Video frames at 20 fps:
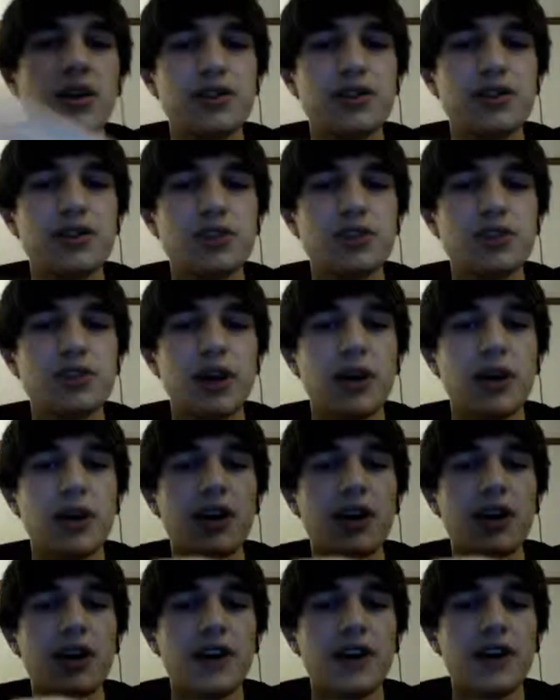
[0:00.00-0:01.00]
go to the search
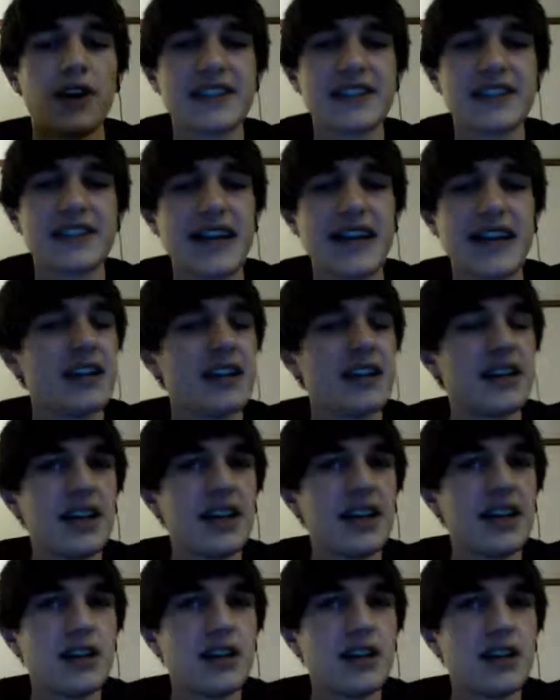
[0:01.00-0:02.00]
bar on the side,
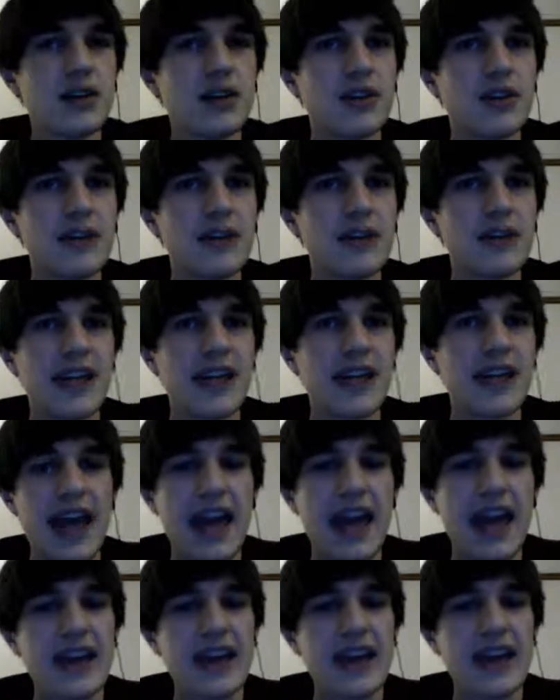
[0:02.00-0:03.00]
type
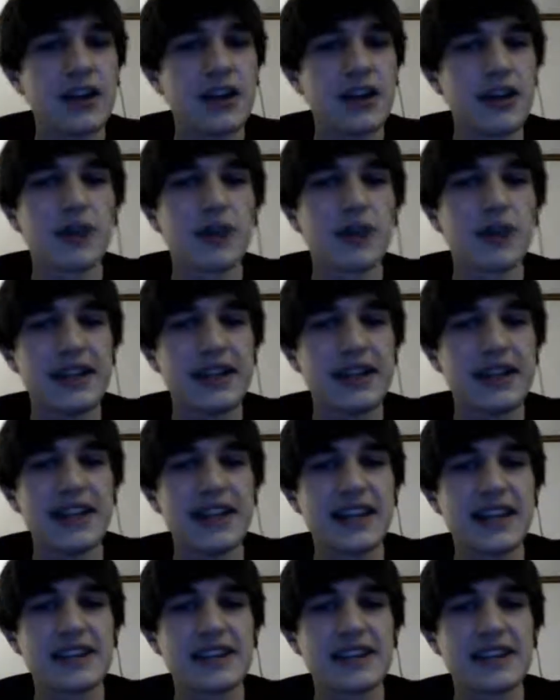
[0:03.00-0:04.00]
in Ann Hero,
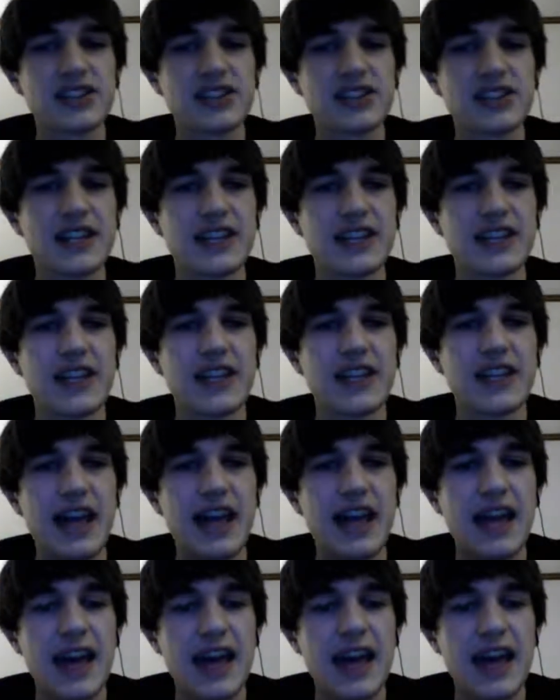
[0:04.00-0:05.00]
exactly as I just said
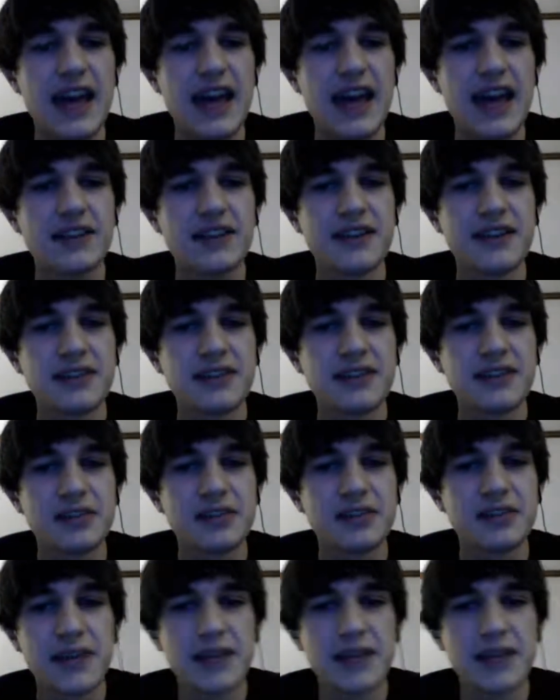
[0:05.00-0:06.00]
it. A-N
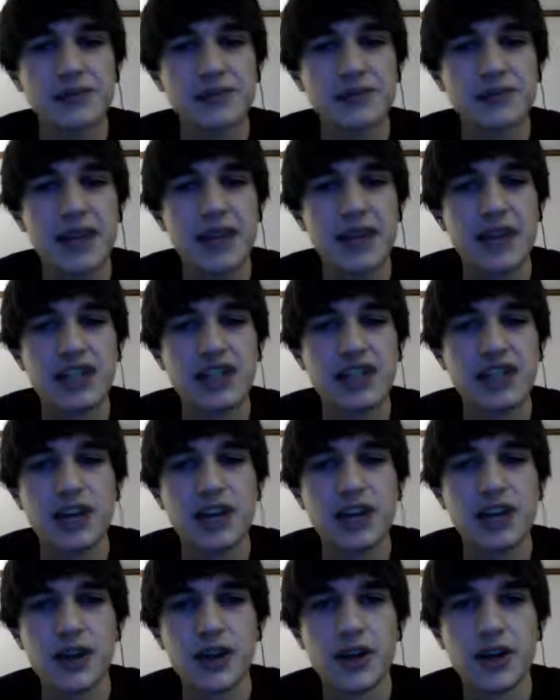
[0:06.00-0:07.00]
space
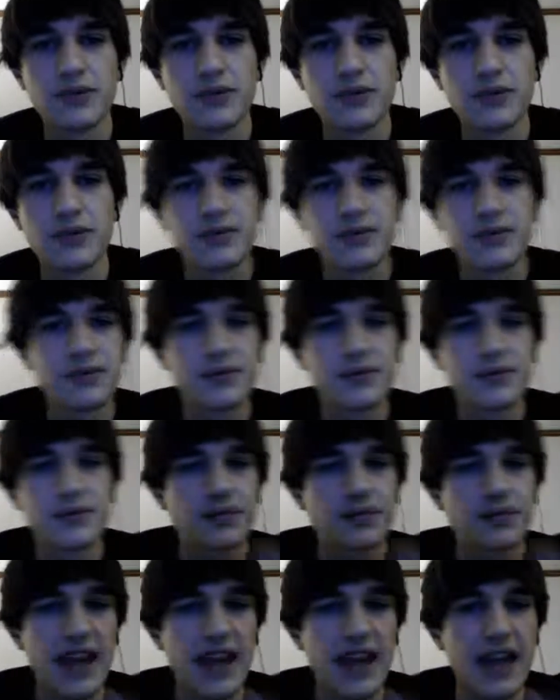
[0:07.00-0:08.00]
H-E-R-O.
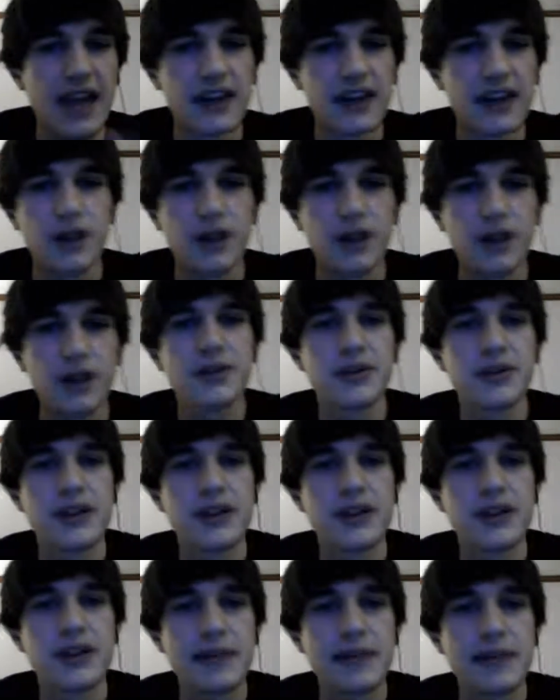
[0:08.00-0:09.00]
And hero.
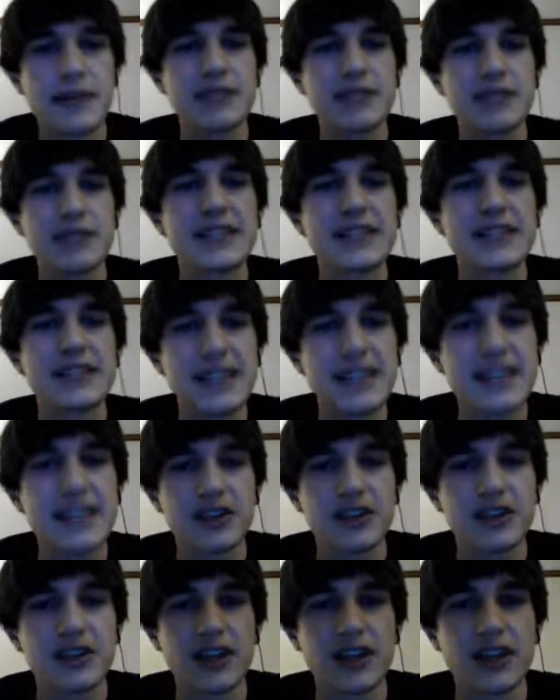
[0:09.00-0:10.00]
Basically means to
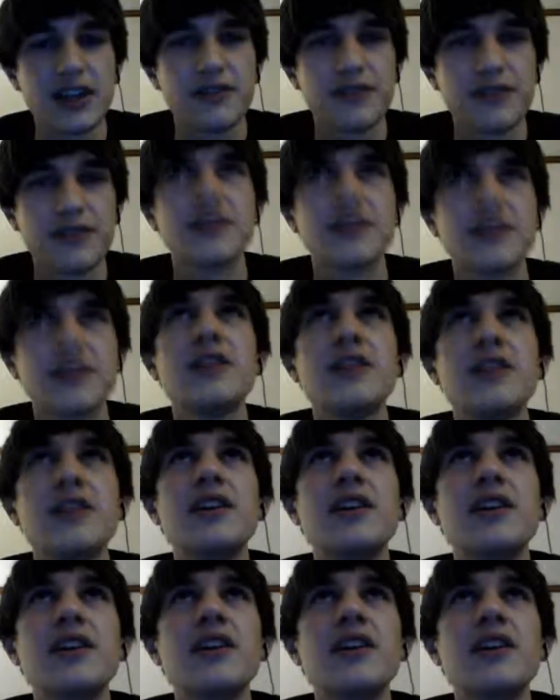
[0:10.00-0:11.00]
kill yourself
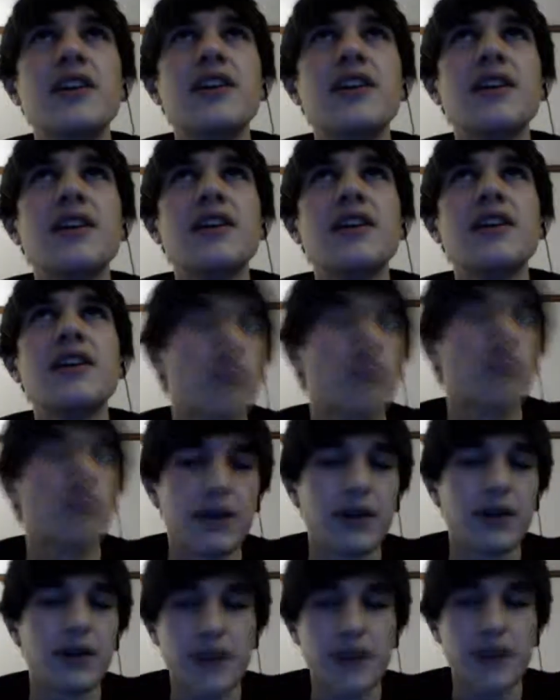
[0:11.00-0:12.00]
for
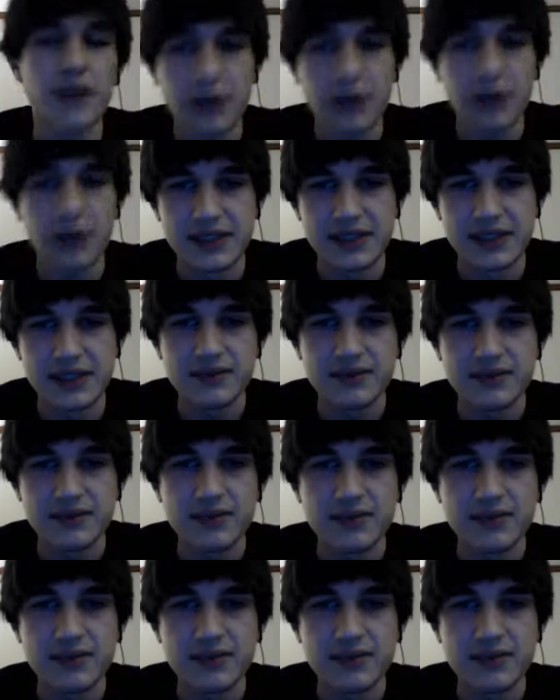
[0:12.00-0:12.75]
whatever fucking reason.